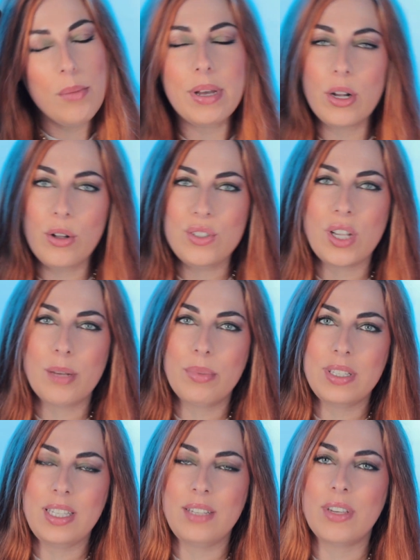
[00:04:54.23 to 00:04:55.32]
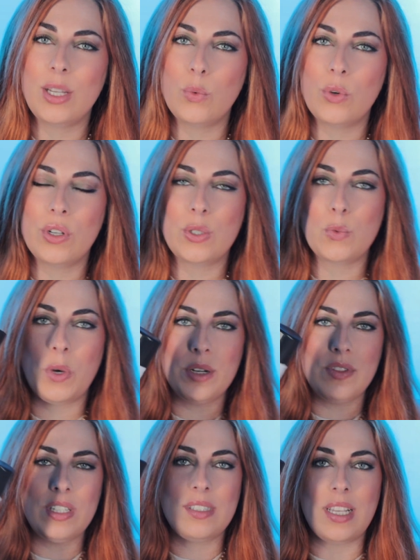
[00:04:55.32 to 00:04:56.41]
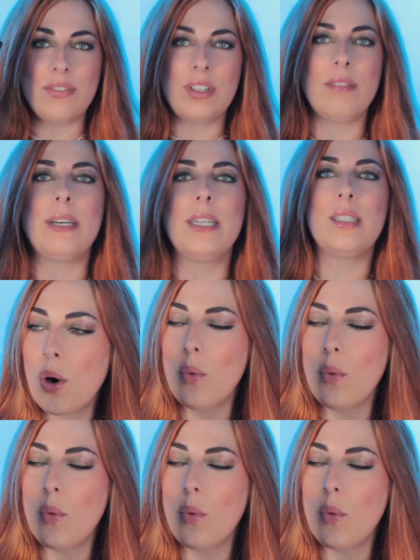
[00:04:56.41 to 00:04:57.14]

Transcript: But also I believe it was one of the saving events